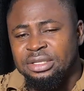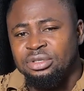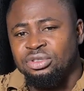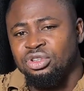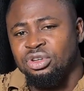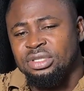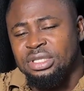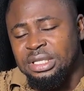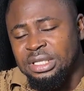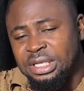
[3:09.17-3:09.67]

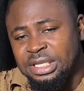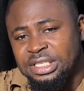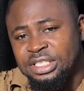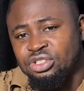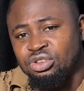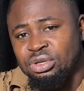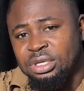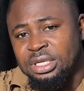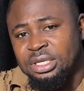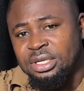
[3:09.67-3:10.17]
just listen
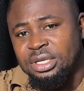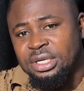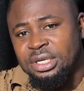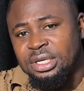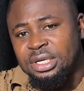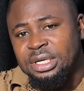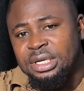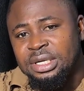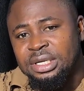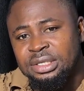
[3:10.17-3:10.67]
to the
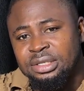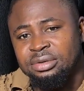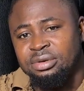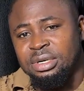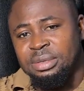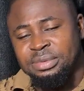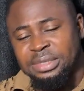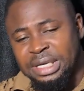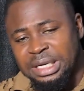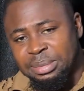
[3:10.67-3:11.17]

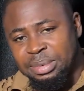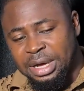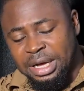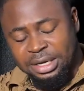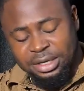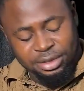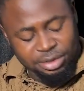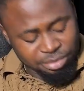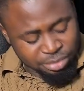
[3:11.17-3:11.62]
rhythms at the back.